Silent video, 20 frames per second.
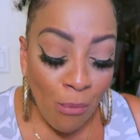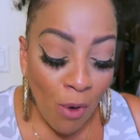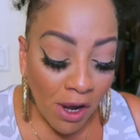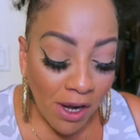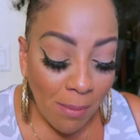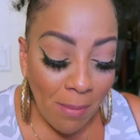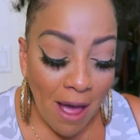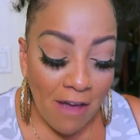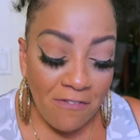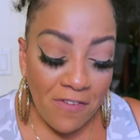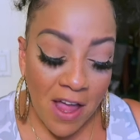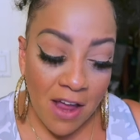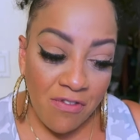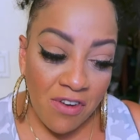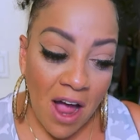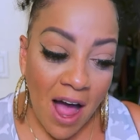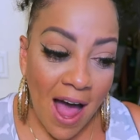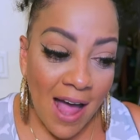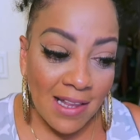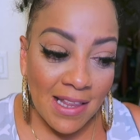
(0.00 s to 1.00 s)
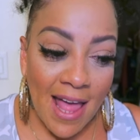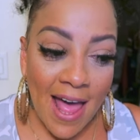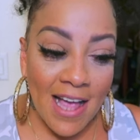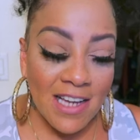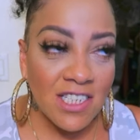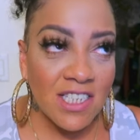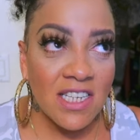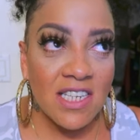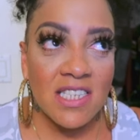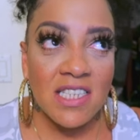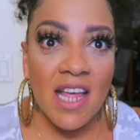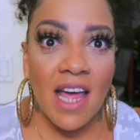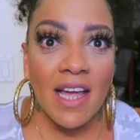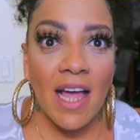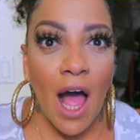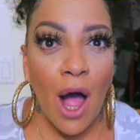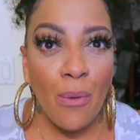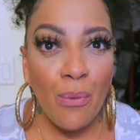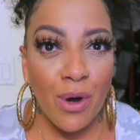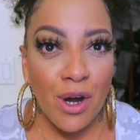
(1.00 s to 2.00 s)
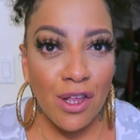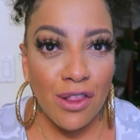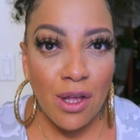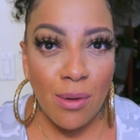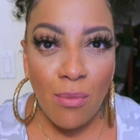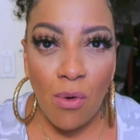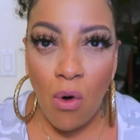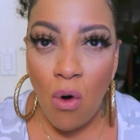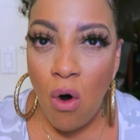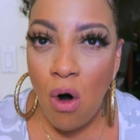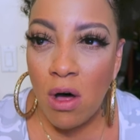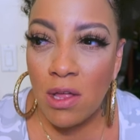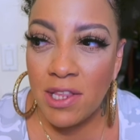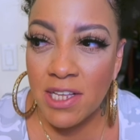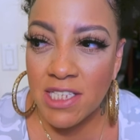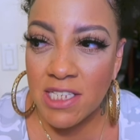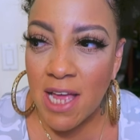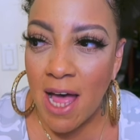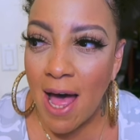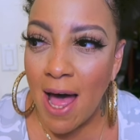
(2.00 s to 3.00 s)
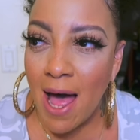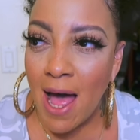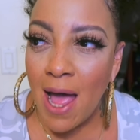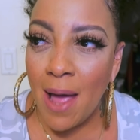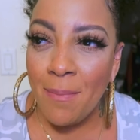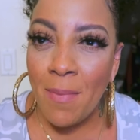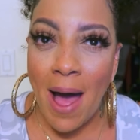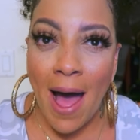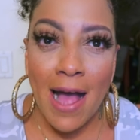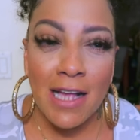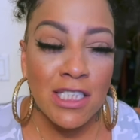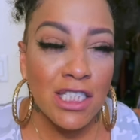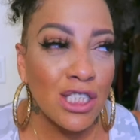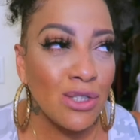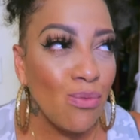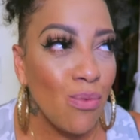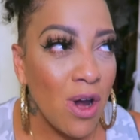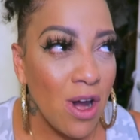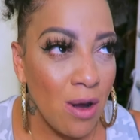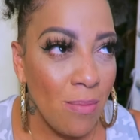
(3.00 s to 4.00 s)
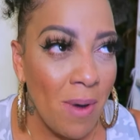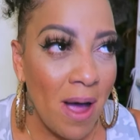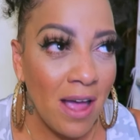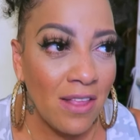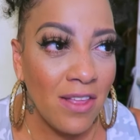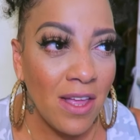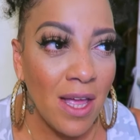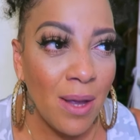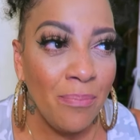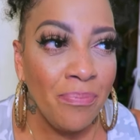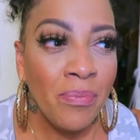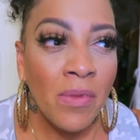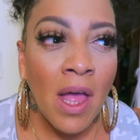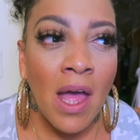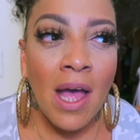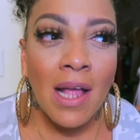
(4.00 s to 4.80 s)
One of my favorite eyelashes, like I wear them all the time. I swear by them.